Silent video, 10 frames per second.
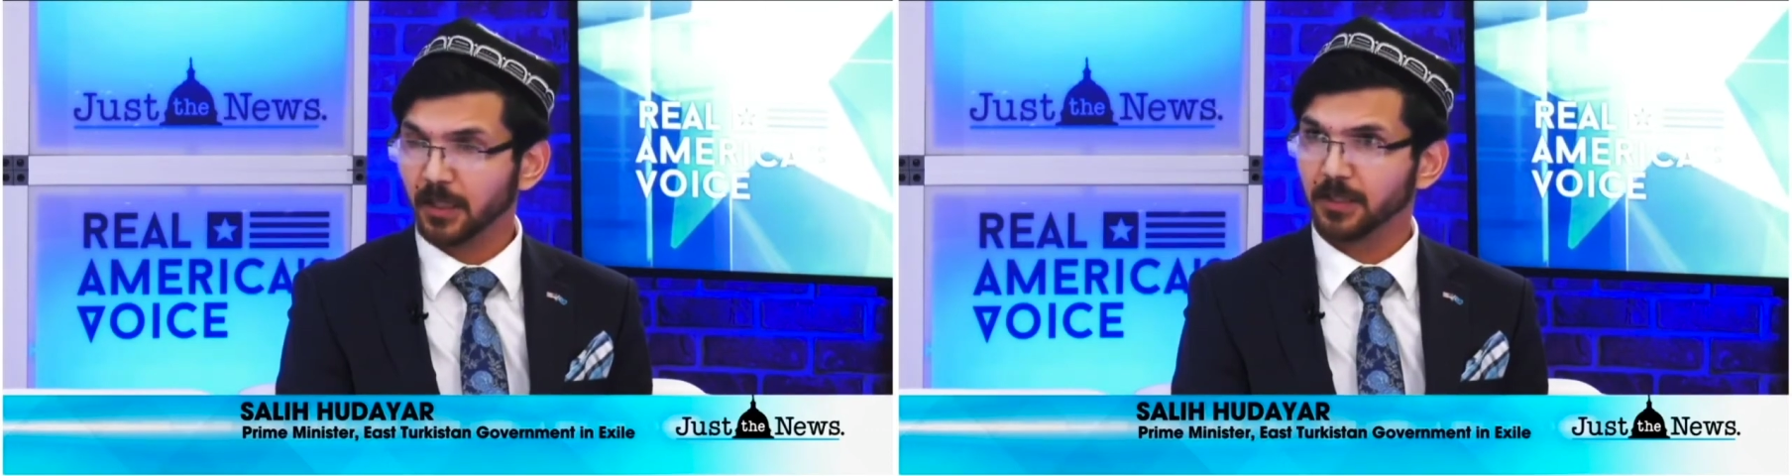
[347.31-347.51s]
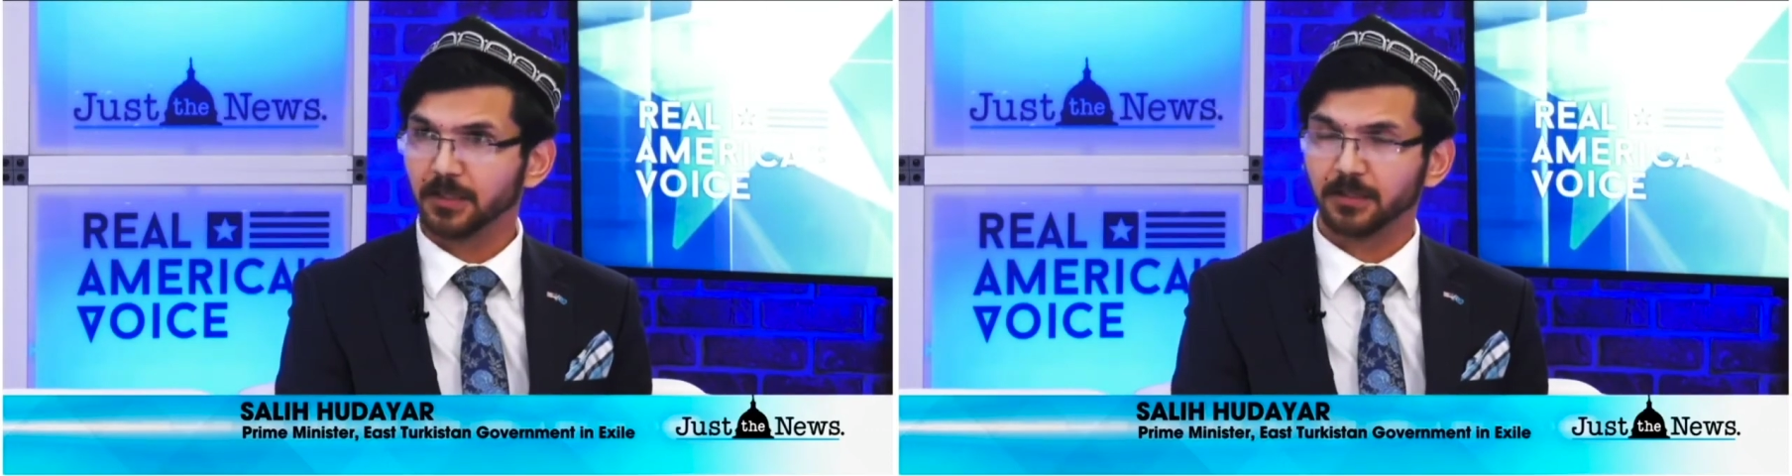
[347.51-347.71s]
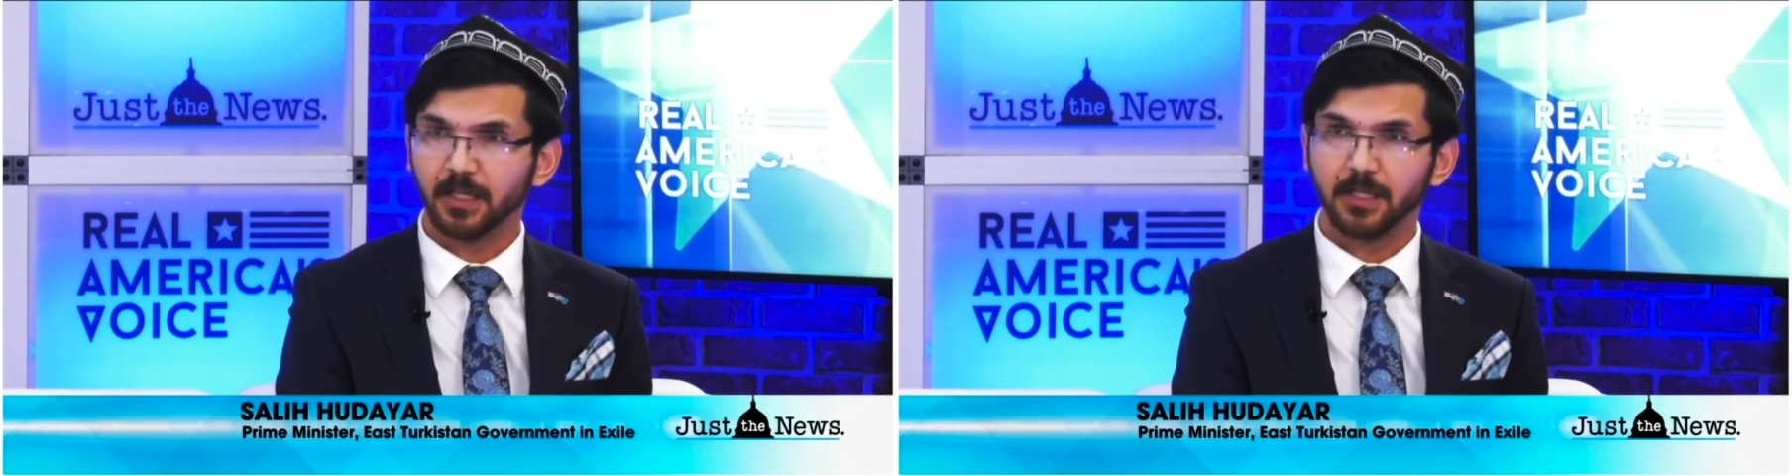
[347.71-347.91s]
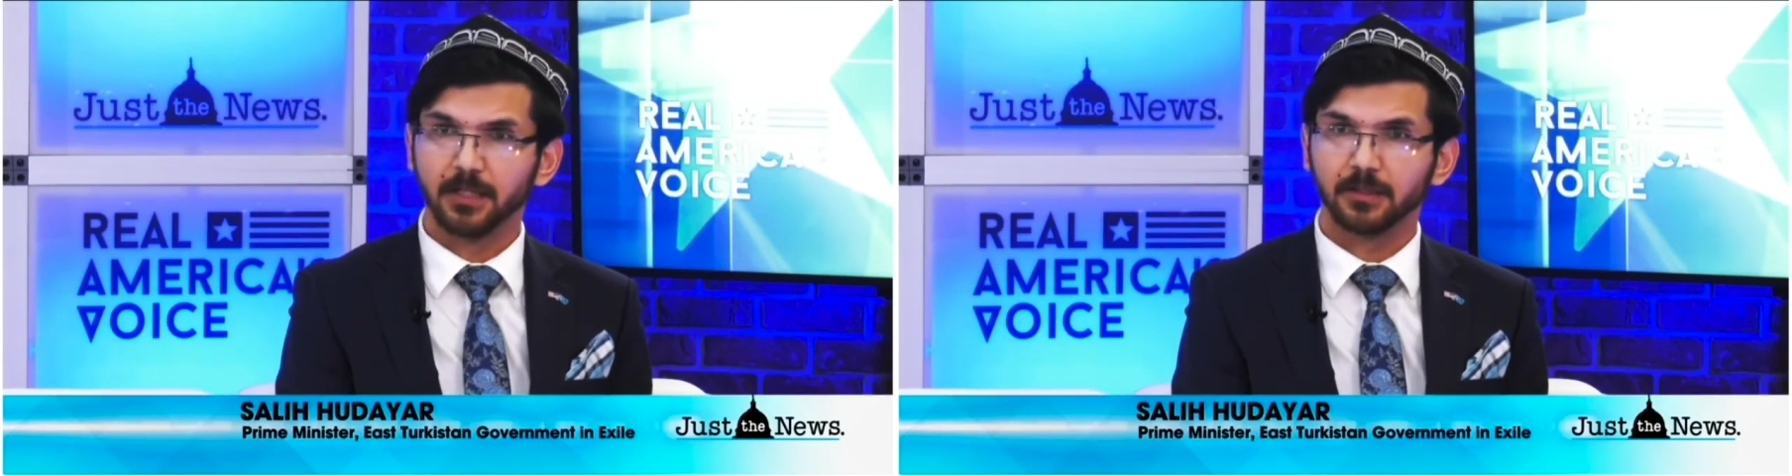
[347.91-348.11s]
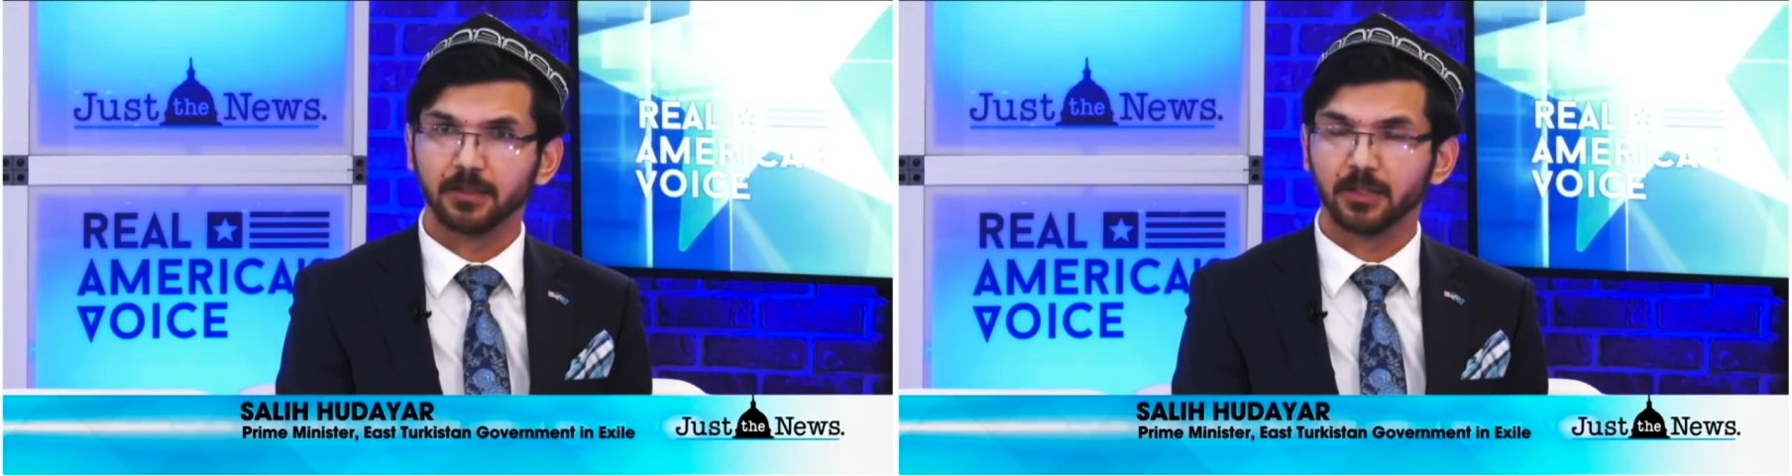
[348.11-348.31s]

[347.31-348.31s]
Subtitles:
in the Senate,